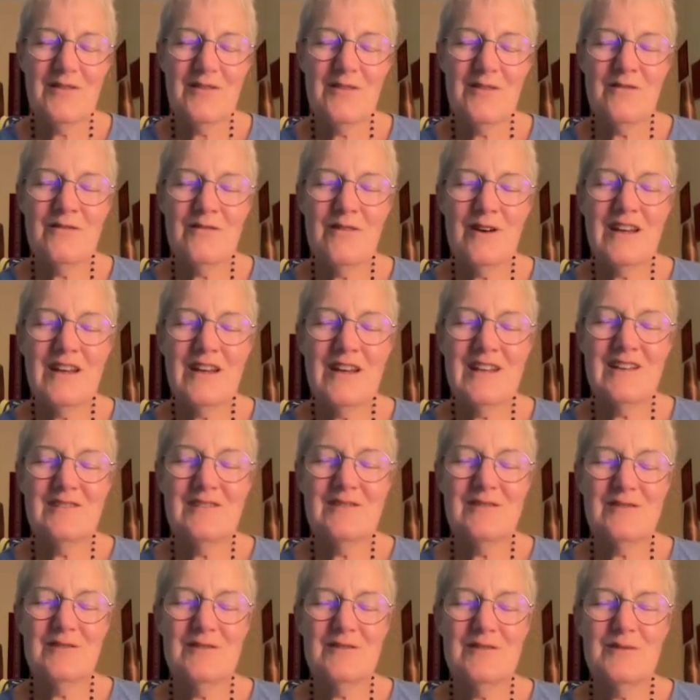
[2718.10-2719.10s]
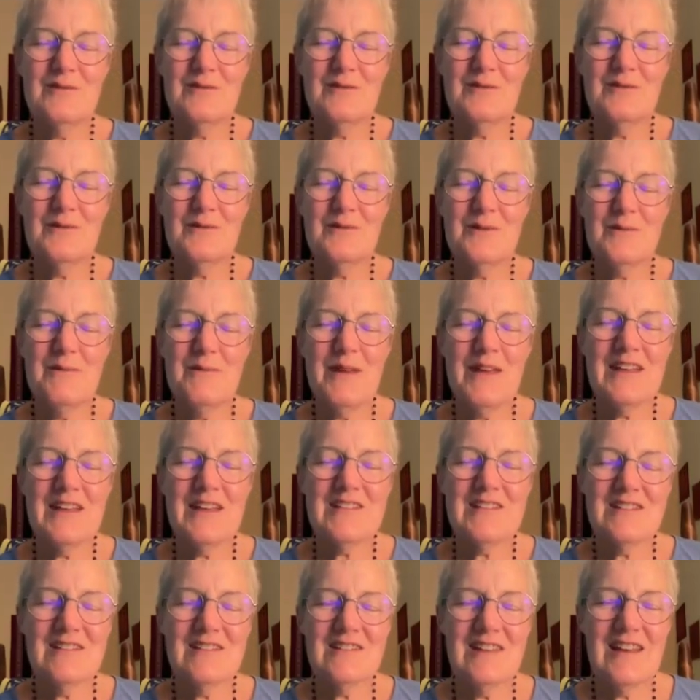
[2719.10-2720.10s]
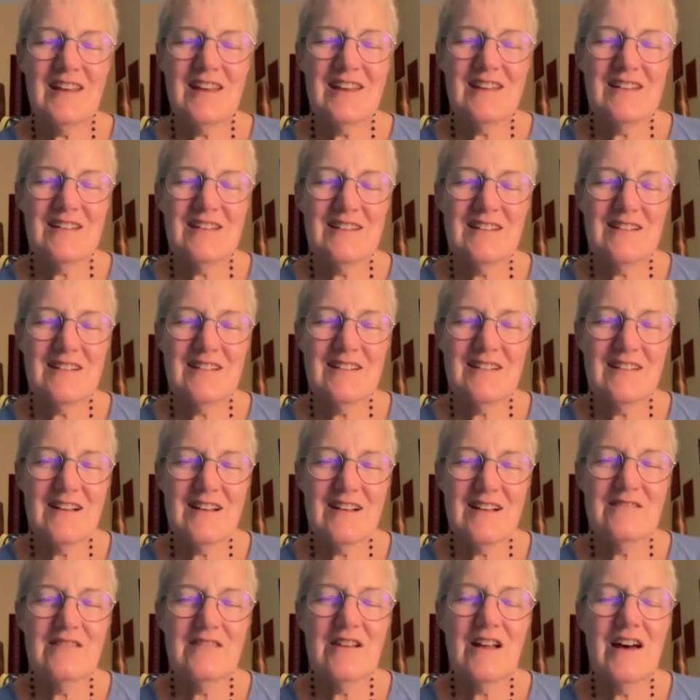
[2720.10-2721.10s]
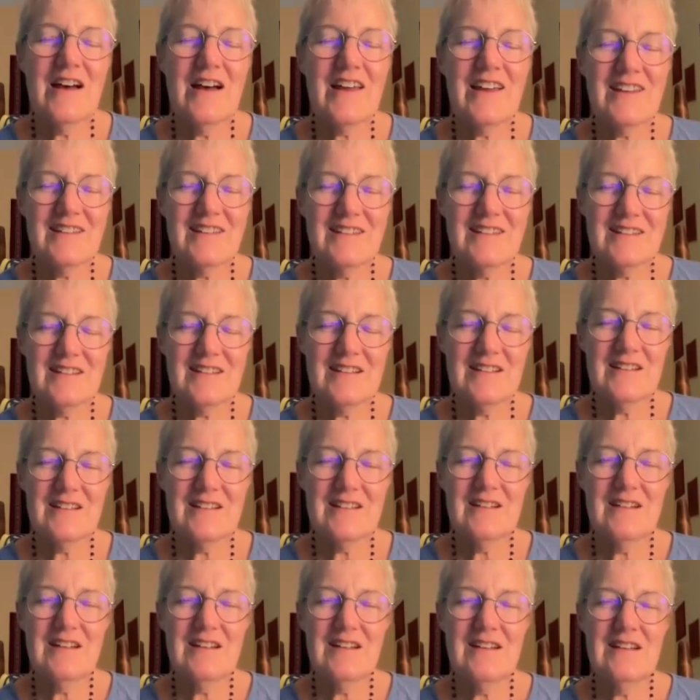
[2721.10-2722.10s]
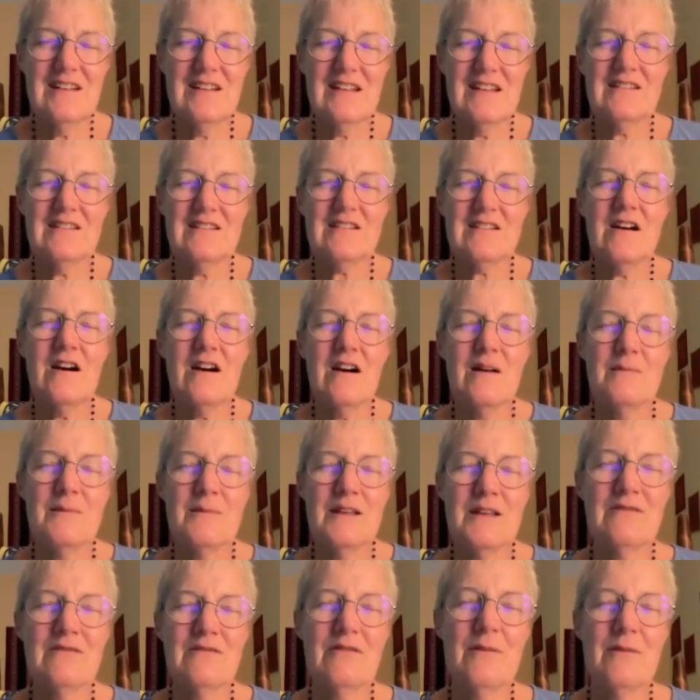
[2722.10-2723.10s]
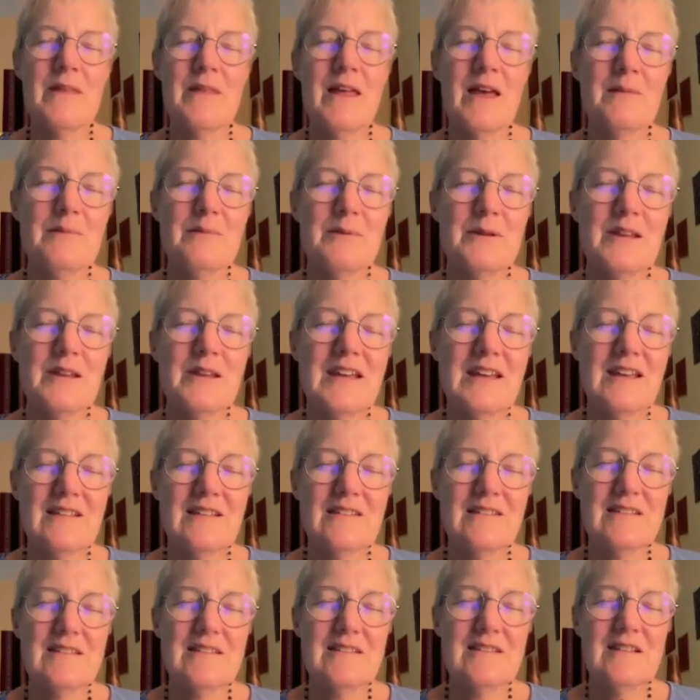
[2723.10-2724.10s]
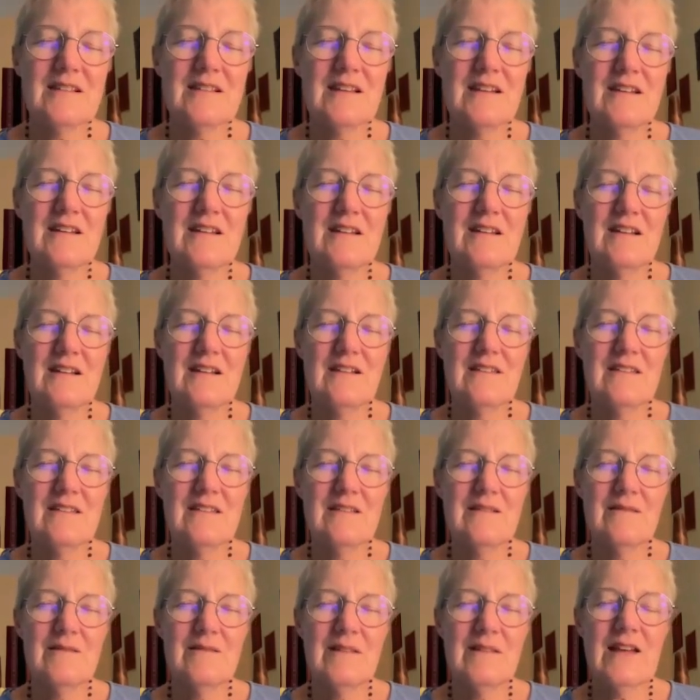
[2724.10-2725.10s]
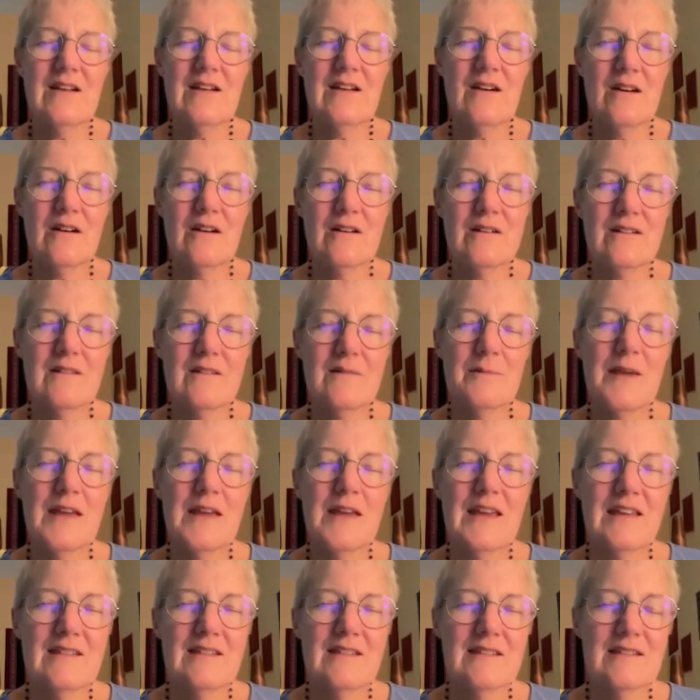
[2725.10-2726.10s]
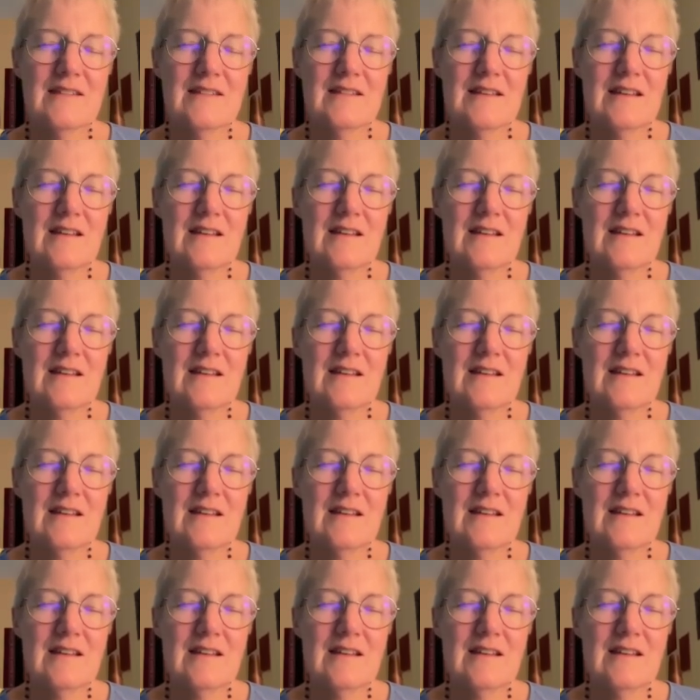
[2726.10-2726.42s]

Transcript: invited to imagine that light is coming from that place, that heart space,